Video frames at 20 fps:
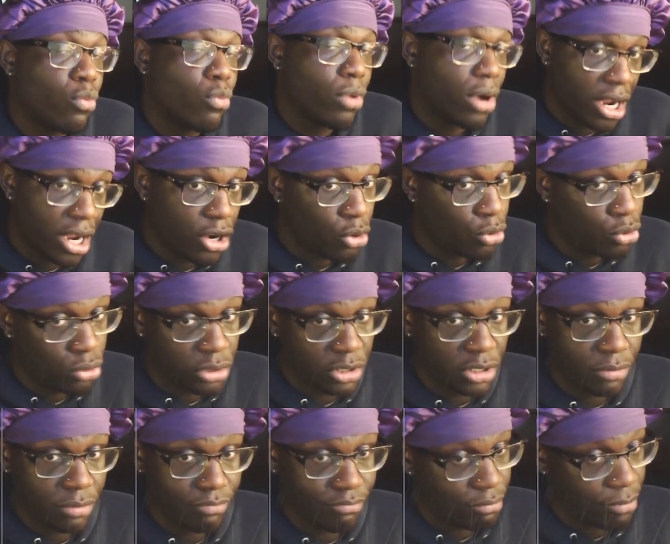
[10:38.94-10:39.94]
I know
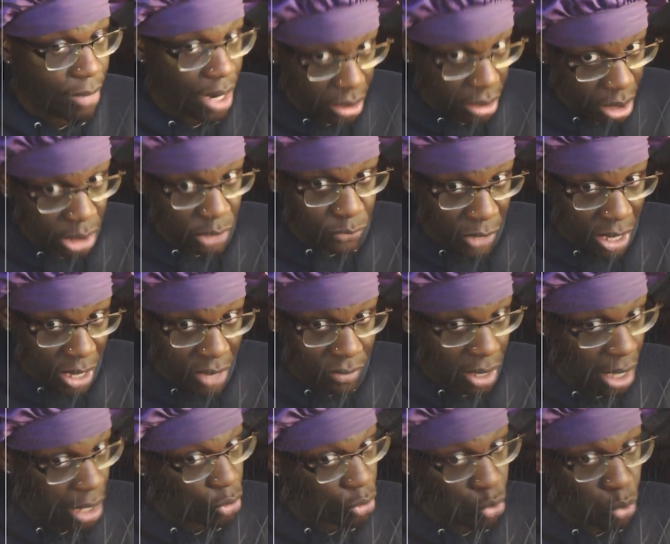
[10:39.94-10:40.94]
who's my least favorite.
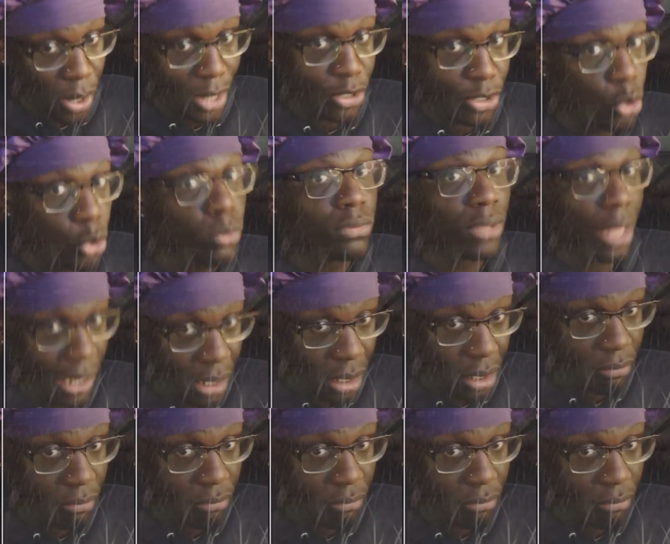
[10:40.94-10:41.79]
I know who I don't like.